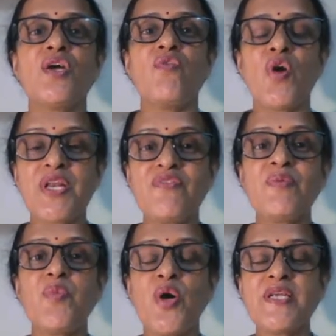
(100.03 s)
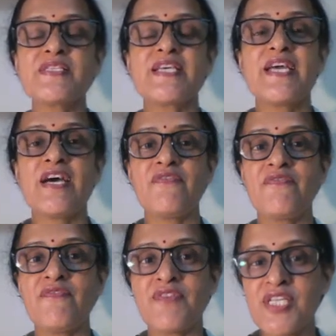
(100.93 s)
Whatever points I
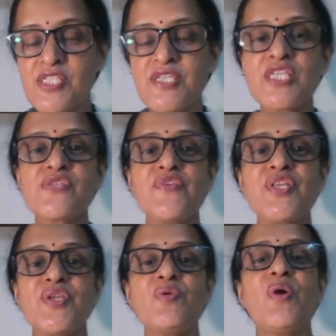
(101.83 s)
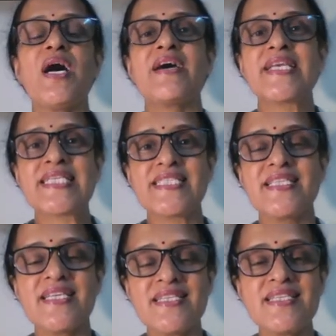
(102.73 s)
have discussed with you are written
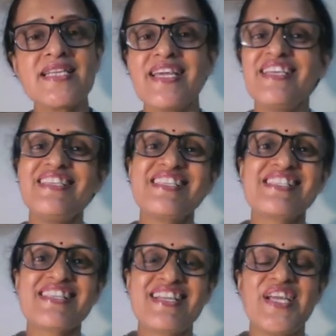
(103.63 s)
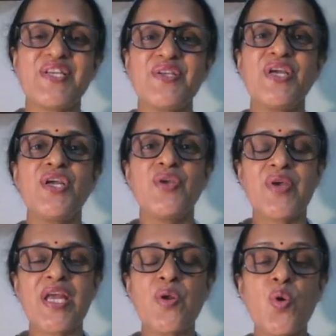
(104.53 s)
here in this slide. You
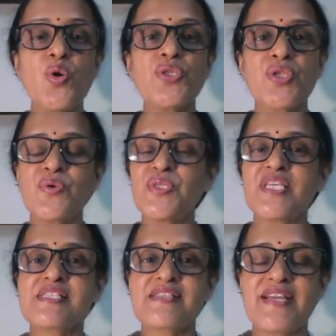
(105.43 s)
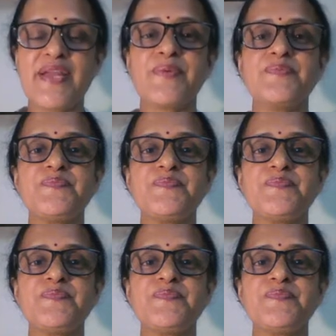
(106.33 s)
can go through this slide.